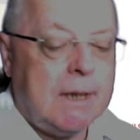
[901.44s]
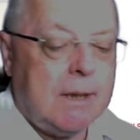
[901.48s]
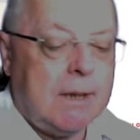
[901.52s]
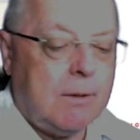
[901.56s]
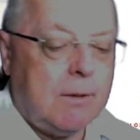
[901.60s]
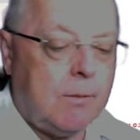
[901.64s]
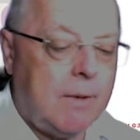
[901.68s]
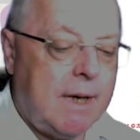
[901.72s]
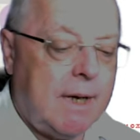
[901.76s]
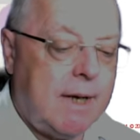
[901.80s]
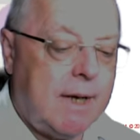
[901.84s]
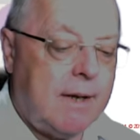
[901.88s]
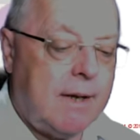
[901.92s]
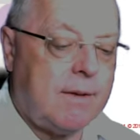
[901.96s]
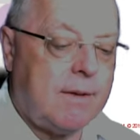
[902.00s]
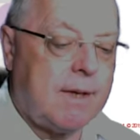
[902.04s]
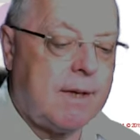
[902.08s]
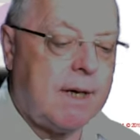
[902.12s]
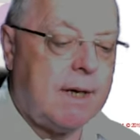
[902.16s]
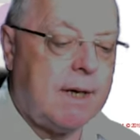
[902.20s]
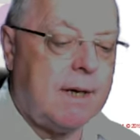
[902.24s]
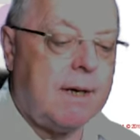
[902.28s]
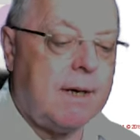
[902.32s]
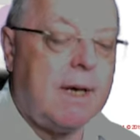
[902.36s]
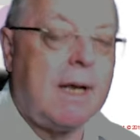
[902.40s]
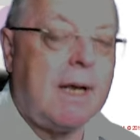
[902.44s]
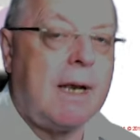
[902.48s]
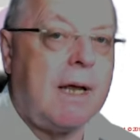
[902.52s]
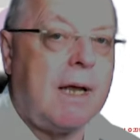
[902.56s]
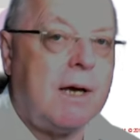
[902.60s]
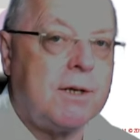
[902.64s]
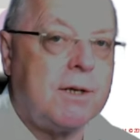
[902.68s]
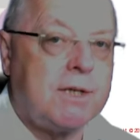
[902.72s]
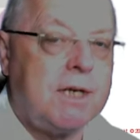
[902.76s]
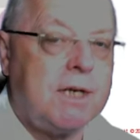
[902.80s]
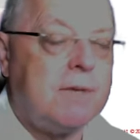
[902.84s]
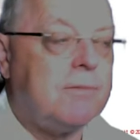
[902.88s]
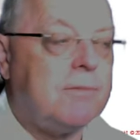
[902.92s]
with a
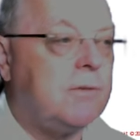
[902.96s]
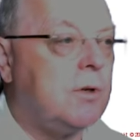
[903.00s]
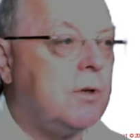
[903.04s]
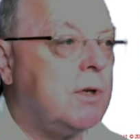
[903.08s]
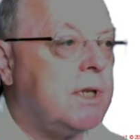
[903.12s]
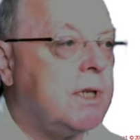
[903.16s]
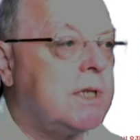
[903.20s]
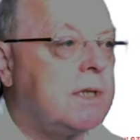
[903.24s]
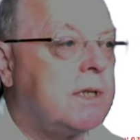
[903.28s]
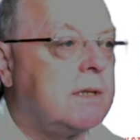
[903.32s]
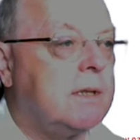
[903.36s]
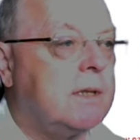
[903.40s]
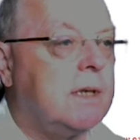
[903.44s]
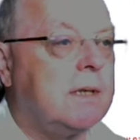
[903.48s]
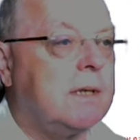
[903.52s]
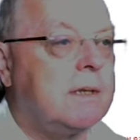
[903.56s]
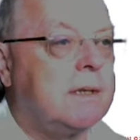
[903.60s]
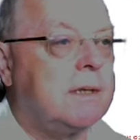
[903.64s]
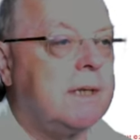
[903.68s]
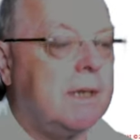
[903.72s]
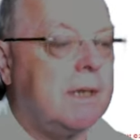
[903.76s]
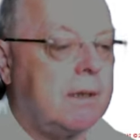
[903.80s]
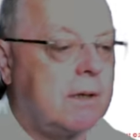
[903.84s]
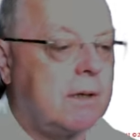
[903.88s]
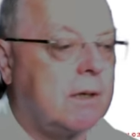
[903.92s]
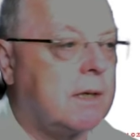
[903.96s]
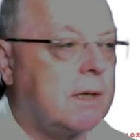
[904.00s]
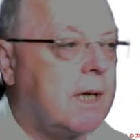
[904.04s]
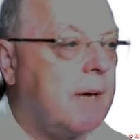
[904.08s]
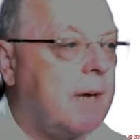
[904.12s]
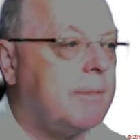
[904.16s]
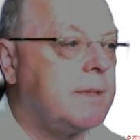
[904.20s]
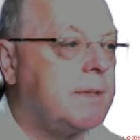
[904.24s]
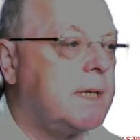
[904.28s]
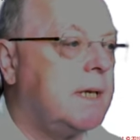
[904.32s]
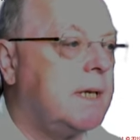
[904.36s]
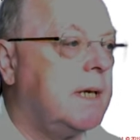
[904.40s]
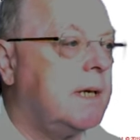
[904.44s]
large invoice that could come
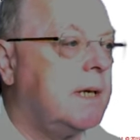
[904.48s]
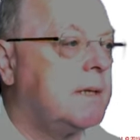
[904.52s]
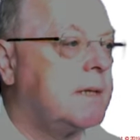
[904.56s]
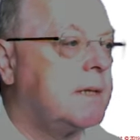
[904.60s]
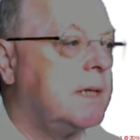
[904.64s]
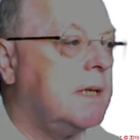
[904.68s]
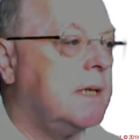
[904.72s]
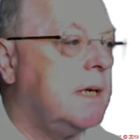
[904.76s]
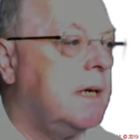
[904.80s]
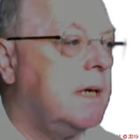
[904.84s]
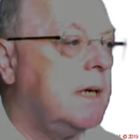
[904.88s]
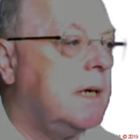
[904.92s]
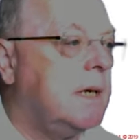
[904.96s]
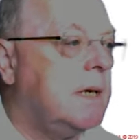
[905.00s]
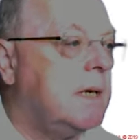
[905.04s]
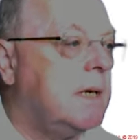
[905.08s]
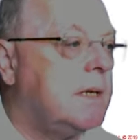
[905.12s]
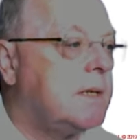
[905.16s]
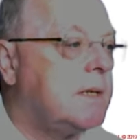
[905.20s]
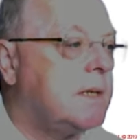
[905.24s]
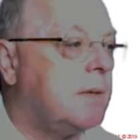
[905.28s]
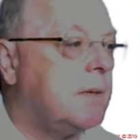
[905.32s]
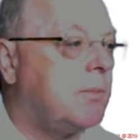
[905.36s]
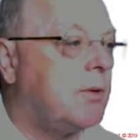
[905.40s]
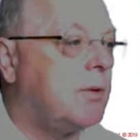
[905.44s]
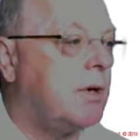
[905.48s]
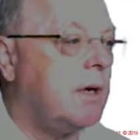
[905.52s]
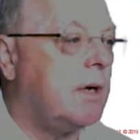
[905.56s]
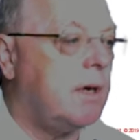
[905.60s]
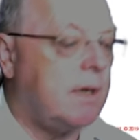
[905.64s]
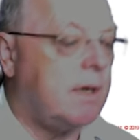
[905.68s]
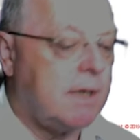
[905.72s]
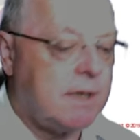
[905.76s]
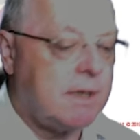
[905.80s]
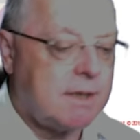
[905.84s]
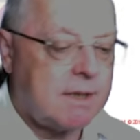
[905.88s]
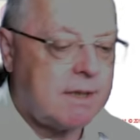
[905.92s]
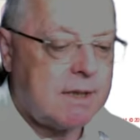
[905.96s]
as a nasty
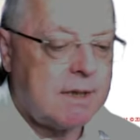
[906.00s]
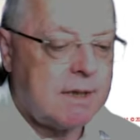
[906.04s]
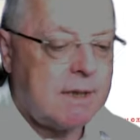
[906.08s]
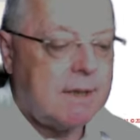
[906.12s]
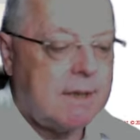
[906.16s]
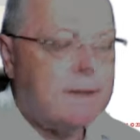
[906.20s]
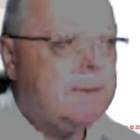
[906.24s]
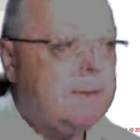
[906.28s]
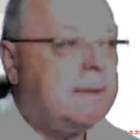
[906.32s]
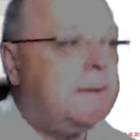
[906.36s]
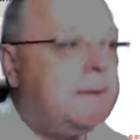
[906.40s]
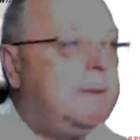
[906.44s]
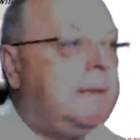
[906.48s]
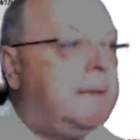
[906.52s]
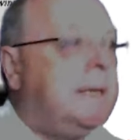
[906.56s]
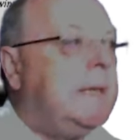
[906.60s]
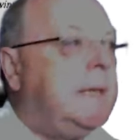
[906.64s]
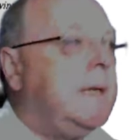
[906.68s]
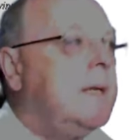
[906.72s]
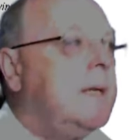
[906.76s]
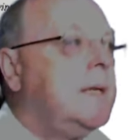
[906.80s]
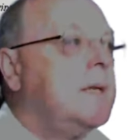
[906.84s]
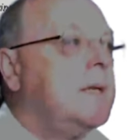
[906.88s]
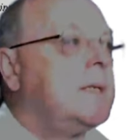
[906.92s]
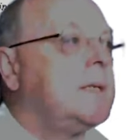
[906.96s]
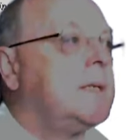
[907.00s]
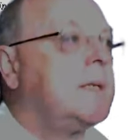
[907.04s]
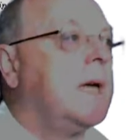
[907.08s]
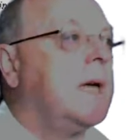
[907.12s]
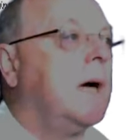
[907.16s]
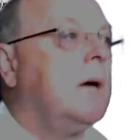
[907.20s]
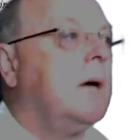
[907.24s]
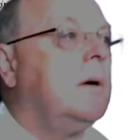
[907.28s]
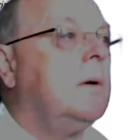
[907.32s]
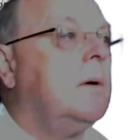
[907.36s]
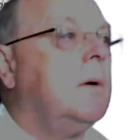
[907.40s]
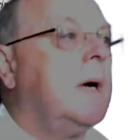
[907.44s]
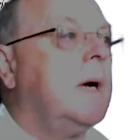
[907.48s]
surprise.
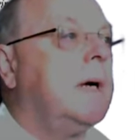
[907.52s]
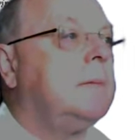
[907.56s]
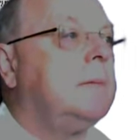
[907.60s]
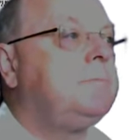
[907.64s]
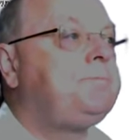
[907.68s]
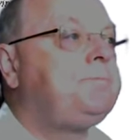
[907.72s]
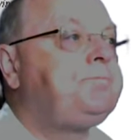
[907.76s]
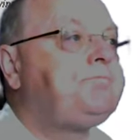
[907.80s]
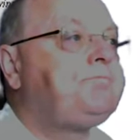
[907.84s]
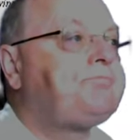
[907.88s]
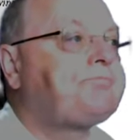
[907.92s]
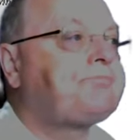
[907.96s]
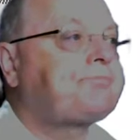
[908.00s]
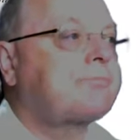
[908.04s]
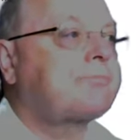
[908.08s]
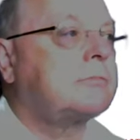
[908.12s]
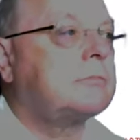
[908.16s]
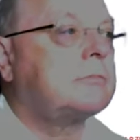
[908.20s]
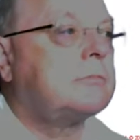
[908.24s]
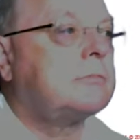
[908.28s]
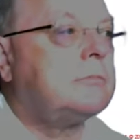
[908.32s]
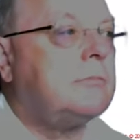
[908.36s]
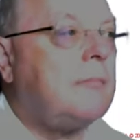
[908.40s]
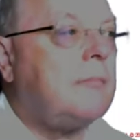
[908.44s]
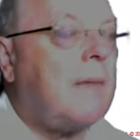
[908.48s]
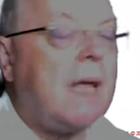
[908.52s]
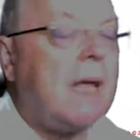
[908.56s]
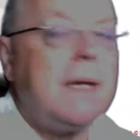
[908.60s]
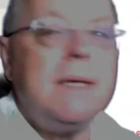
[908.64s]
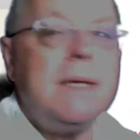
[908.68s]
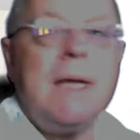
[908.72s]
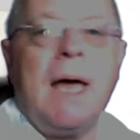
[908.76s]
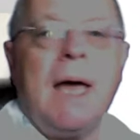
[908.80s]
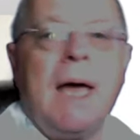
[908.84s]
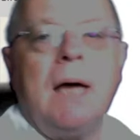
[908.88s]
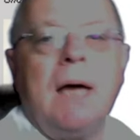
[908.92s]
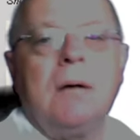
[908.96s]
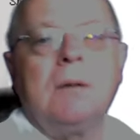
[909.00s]
So
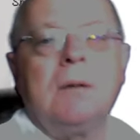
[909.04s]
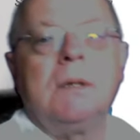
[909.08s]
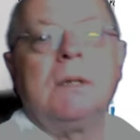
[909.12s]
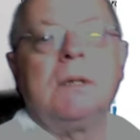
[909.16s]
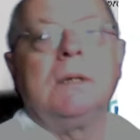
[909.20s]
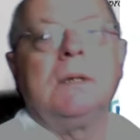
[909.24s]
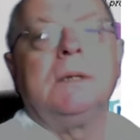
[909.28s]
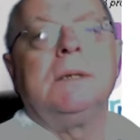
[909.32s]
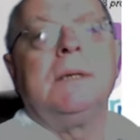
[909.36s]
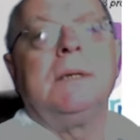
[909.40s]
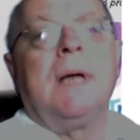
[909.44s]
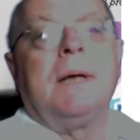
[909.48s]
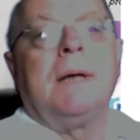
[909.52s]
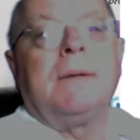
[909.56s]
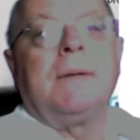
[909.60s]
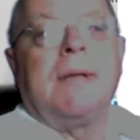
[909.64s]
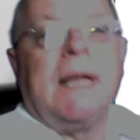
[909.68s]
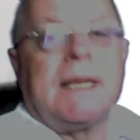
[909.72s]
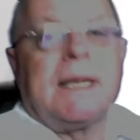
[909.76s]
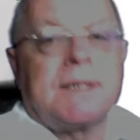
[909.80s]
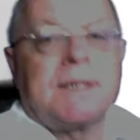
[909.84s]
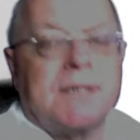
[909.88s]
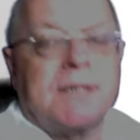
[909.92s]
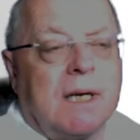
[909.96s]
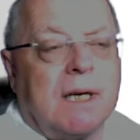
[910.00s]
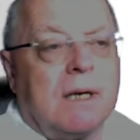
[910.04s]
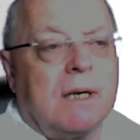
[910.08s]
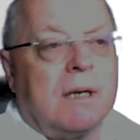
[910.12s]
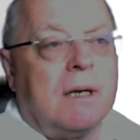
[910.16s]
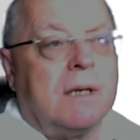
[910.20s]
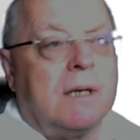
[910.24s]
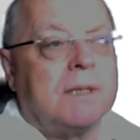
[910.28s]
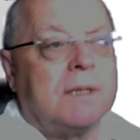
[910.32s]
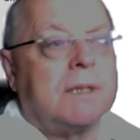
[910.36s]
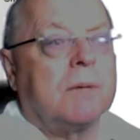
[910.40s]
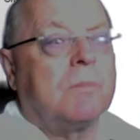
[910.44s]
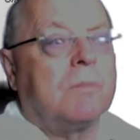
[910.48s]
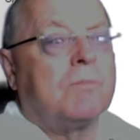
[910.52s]
now the next thing I'd
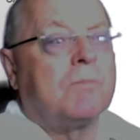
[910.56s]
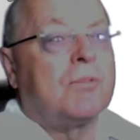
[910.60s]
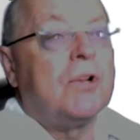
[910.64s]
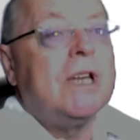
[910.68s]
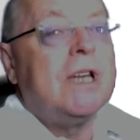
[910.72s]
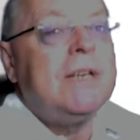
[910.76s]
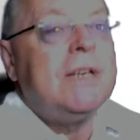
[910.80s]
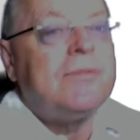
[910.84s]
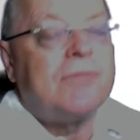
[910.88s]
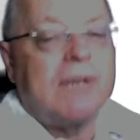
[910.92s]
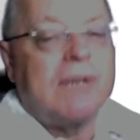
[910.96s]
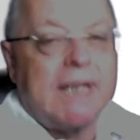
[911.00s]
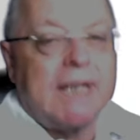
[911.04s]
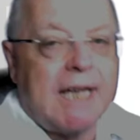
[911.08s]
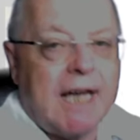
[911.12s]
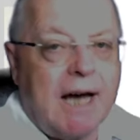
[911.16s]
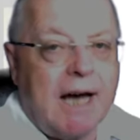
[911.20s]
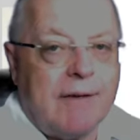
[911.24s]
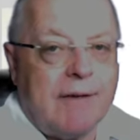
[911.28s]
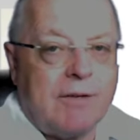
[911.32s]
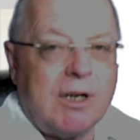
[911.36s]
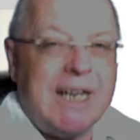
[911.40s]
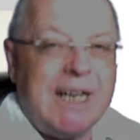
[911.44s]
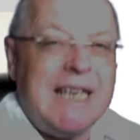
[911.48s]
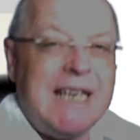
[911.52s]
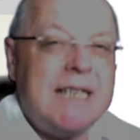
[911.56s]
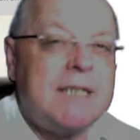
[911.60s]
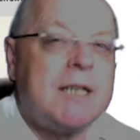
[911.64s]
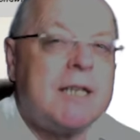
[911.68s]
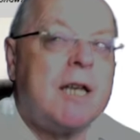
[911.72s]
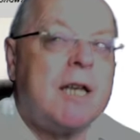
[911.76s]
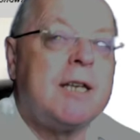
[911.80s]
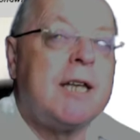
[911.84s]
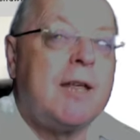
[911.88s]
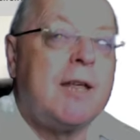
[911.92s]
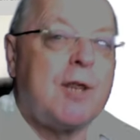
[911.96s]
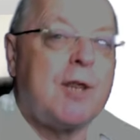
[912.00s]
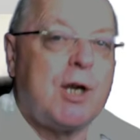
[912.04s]
like to briefly cover is
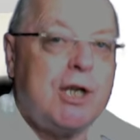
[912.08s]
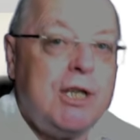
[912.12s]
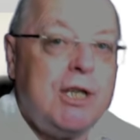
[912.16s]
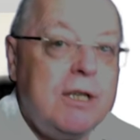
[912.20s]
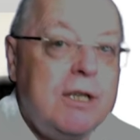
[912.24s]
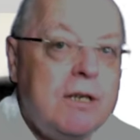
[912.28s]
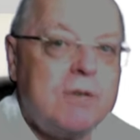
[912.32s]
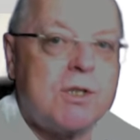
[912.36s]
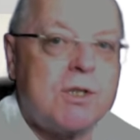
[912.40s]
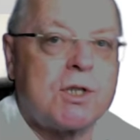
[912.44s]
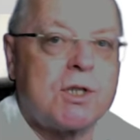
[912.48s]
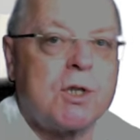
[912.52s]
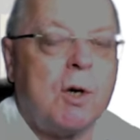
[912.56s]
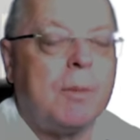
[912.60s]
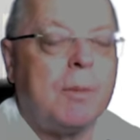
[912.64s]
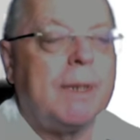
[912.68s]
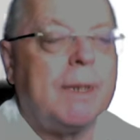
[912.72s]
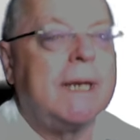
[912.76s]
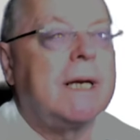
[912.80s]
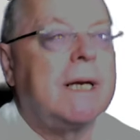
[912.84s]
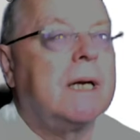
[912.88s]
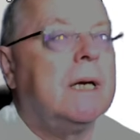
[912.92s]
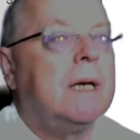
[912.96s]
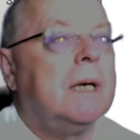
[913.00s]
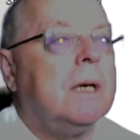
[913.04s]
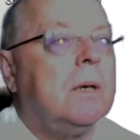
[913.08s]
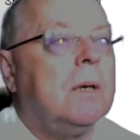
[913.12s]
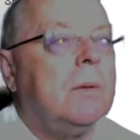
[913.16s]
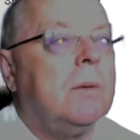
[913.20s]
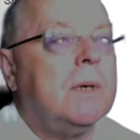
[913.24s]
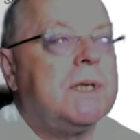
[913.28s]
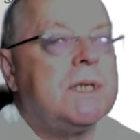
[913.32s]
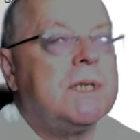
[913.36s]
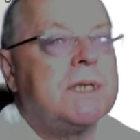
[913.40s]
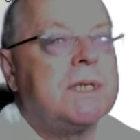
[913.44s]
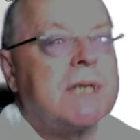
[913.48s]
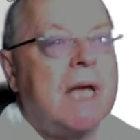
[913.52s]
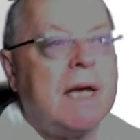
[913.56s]
another huge topic,
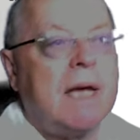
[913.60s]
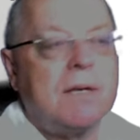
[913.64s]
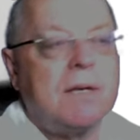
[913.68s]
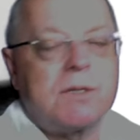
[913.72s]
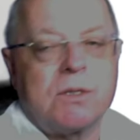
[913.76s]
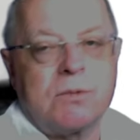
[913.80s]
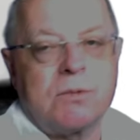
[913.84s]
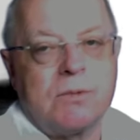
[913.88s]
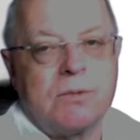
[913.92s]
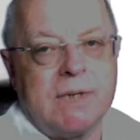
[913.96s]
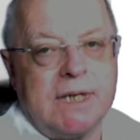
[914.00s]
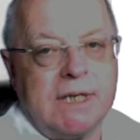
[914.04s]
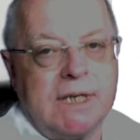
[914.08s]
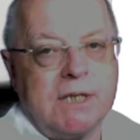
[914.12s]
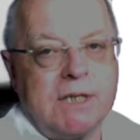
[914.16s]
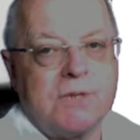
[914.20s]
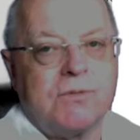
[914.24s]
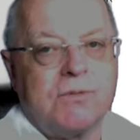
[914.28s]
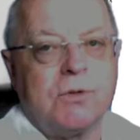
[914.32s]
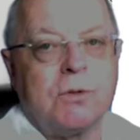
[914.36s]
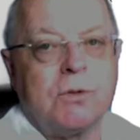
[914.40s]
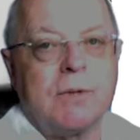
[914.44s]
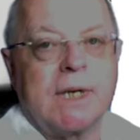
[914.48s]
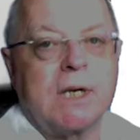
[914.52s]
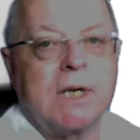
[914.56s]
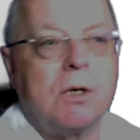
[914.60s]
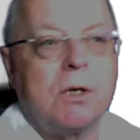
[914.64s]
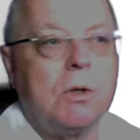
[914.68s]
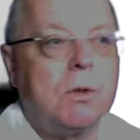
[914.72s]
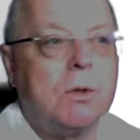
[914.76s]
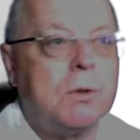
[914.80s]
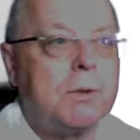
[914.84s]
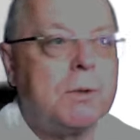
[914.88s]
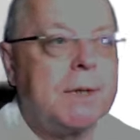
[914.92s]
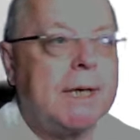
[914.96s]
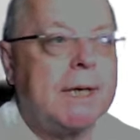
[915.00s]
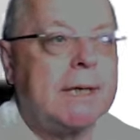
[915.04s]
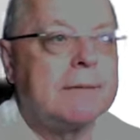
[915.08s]
which is how to read for
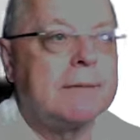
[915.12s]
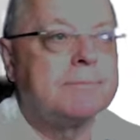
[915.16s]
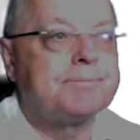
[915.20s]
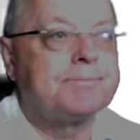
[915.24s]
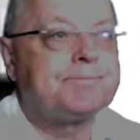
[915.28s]
recording.